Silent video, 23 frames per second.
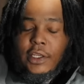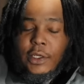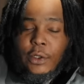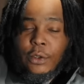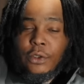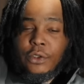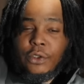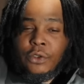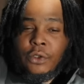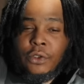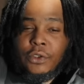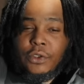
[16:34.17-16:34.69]
he
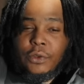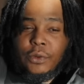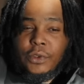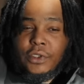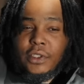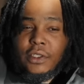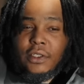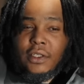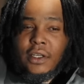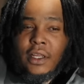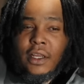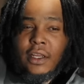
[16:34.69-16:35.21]
was just on some
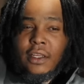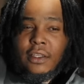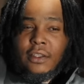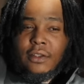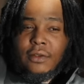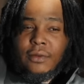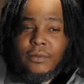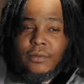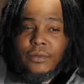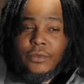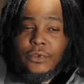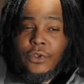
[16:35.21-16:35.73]
shit like,
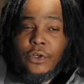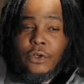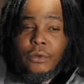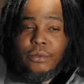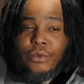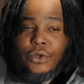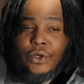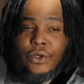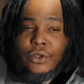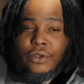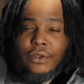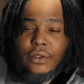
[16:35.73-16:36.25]
yo,
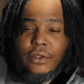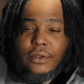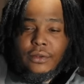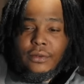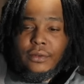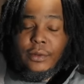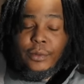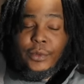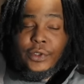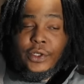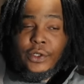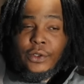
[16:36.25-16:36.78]
bro,
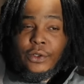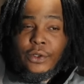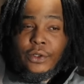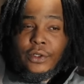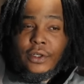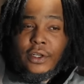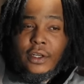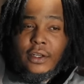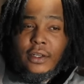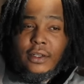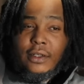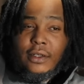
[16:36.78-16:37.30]
let me get
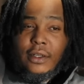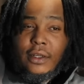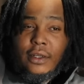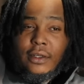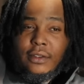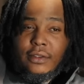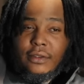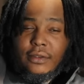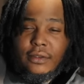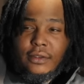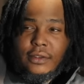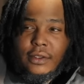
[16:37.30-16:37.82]
on that. Like,
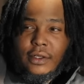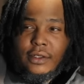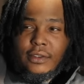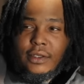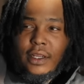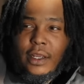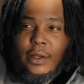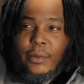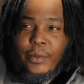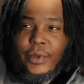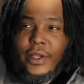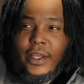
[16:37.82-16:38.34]
mm-hmm. I was
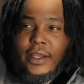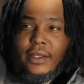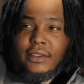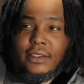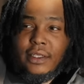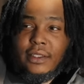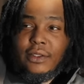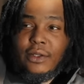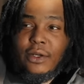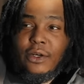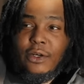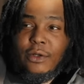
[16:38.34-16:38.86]
like, bet,
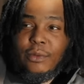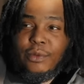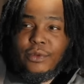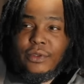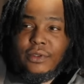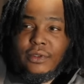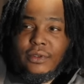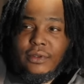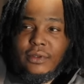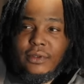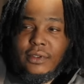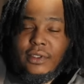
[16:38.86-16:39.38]
sent the
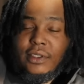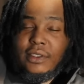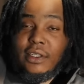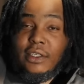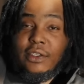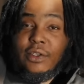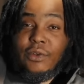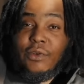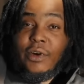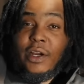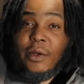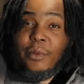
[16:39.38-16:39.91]
open. He sent
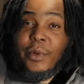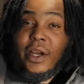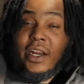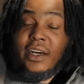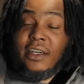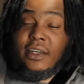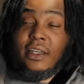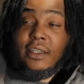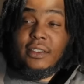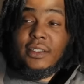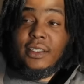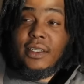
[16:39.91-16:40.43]
it right back
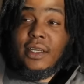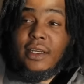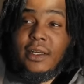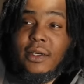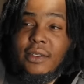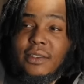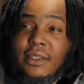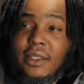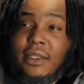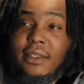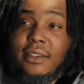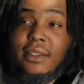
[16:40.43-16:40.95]
next day. I
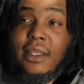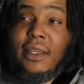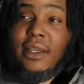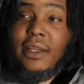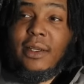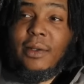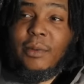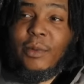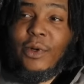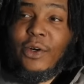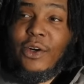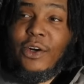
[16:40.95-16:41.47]
was like,
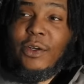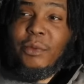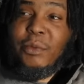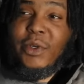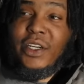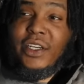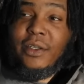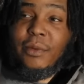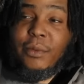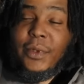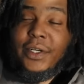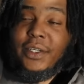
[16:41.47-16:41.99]
damn, all right,
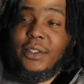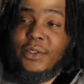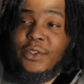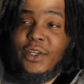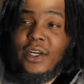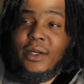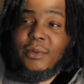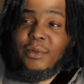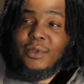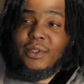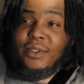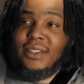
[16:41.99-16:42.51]
bet, I'm about yeah. to
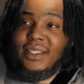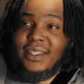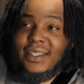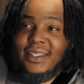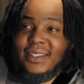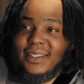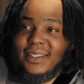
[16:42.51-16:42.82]
drop it. Like,